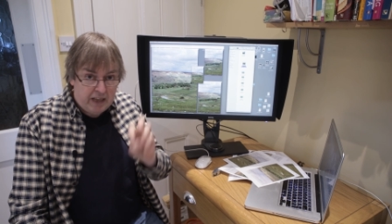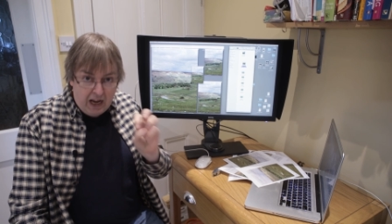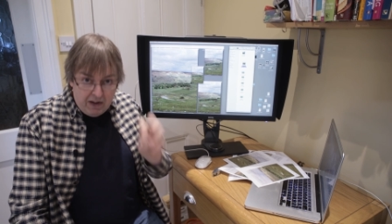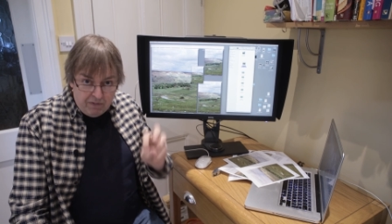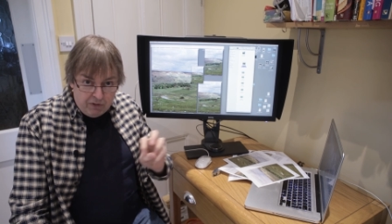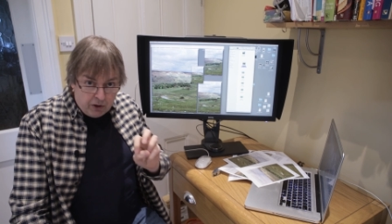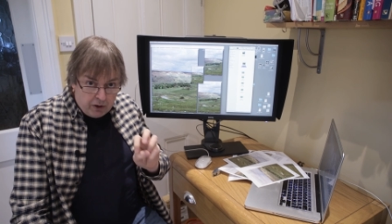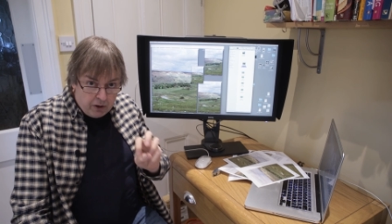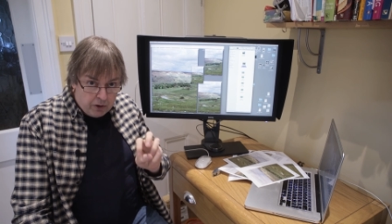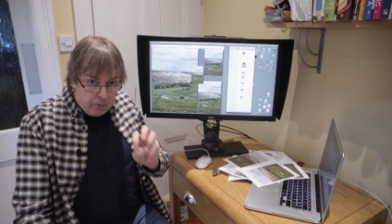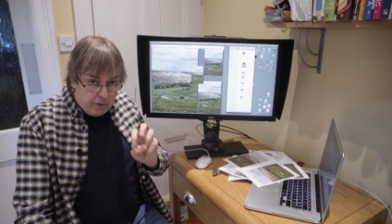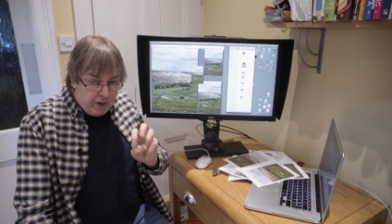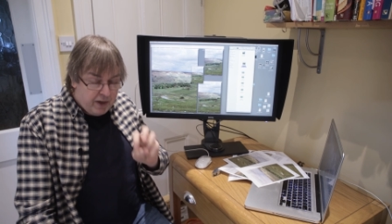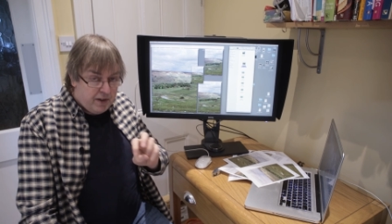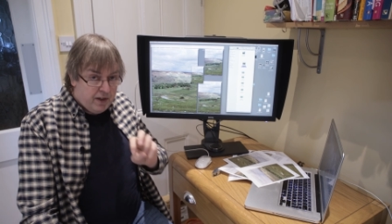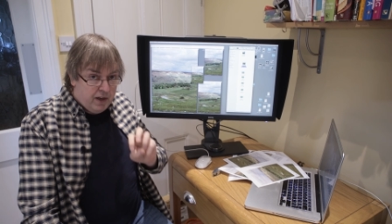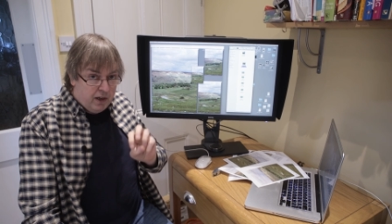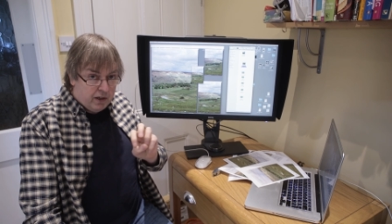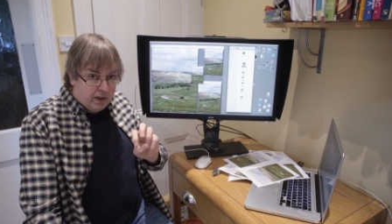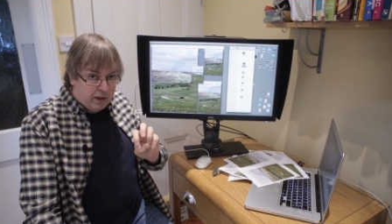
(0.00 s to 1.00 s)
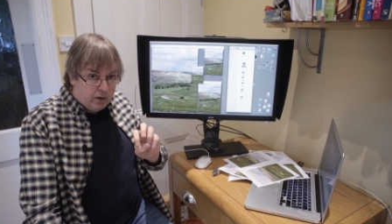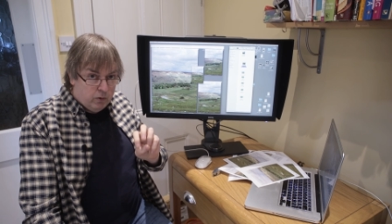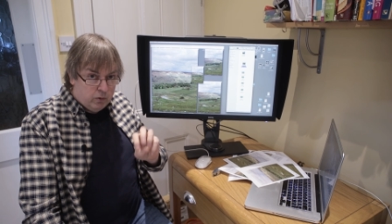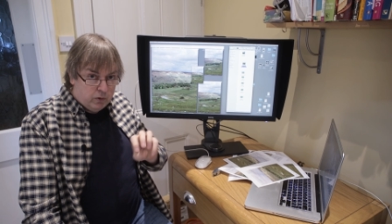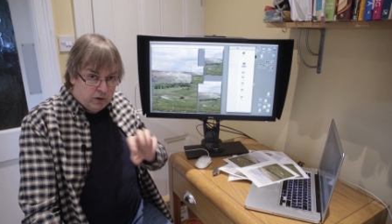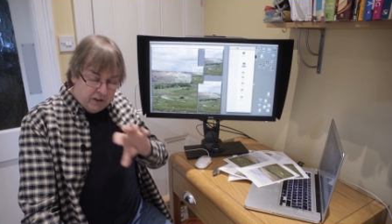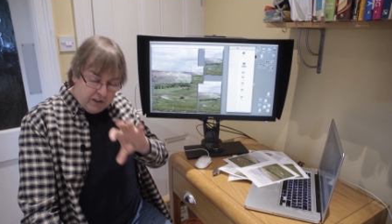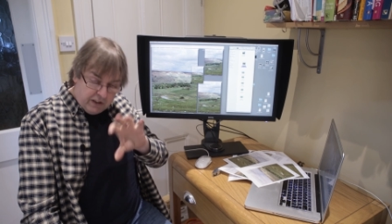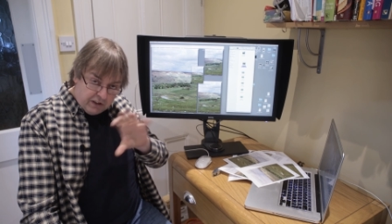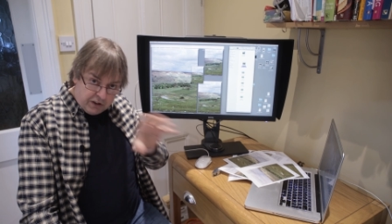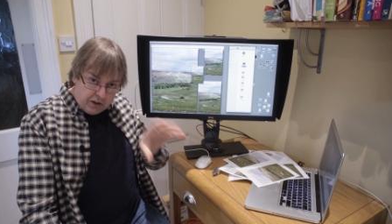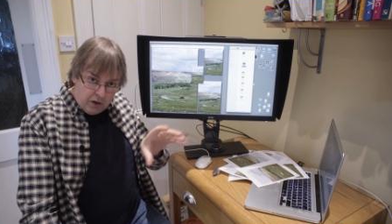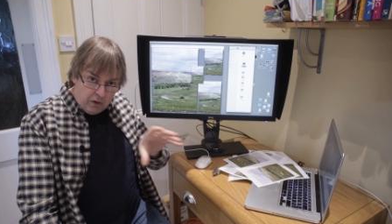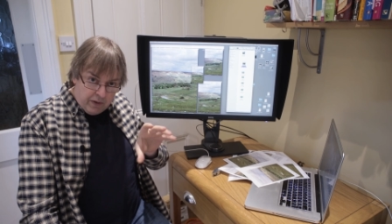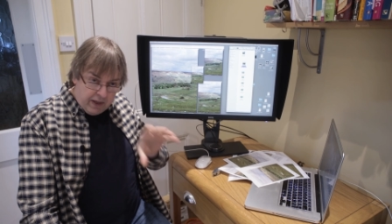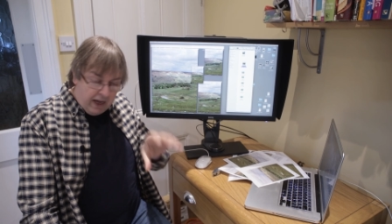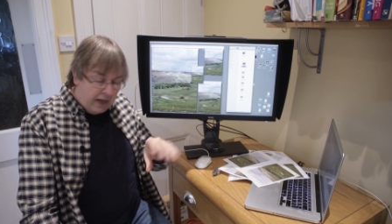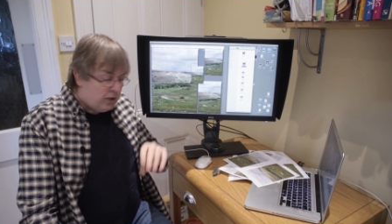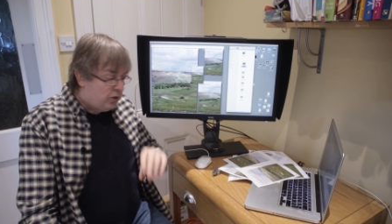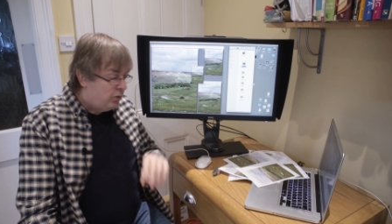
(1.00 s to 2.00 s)
have a look at the written article because it's
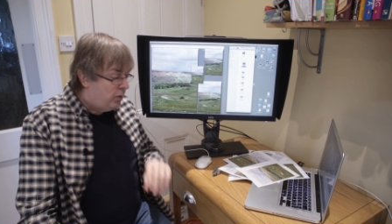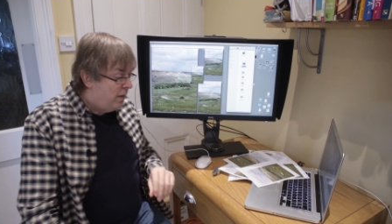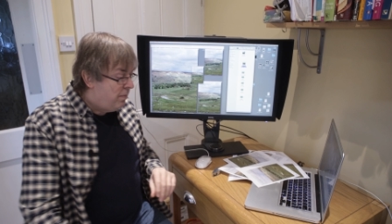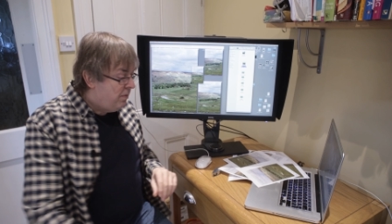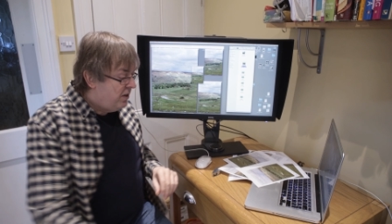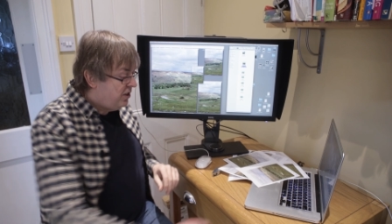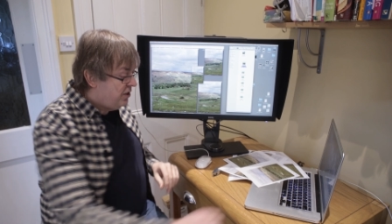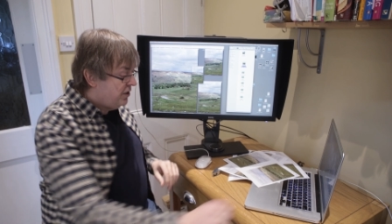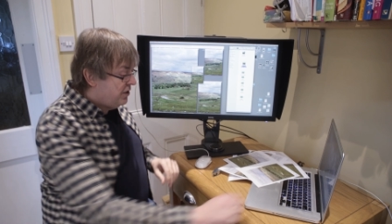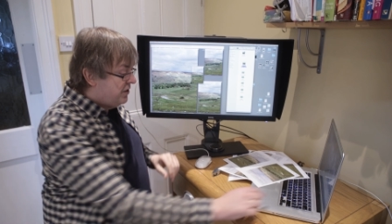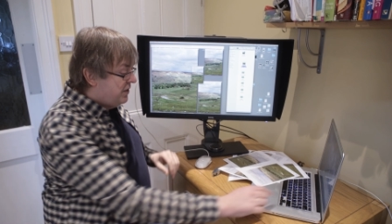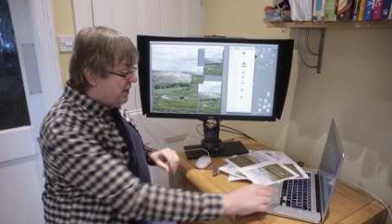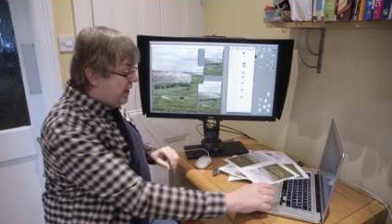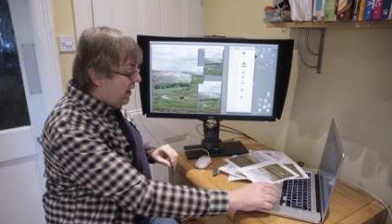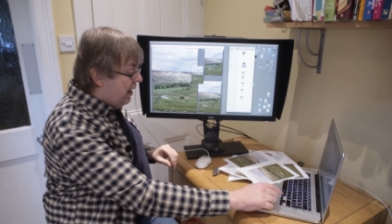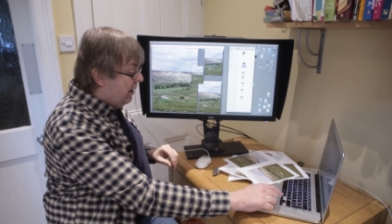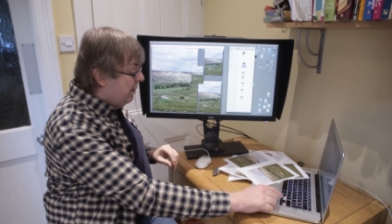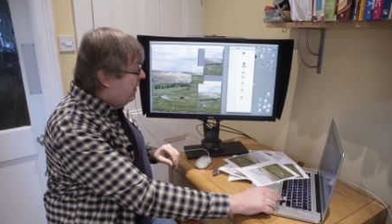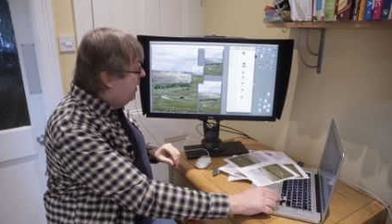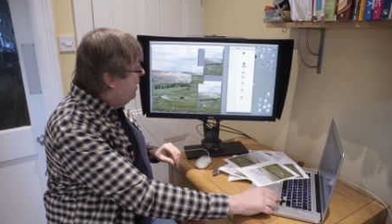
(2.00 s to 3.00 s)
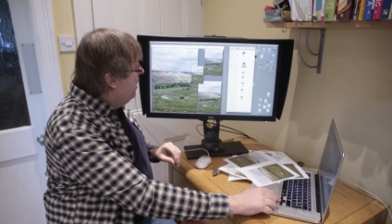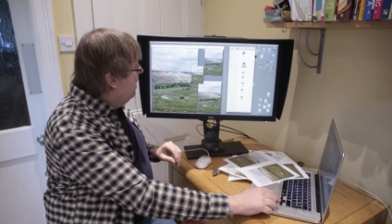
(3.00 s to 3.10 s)
got the actual images there.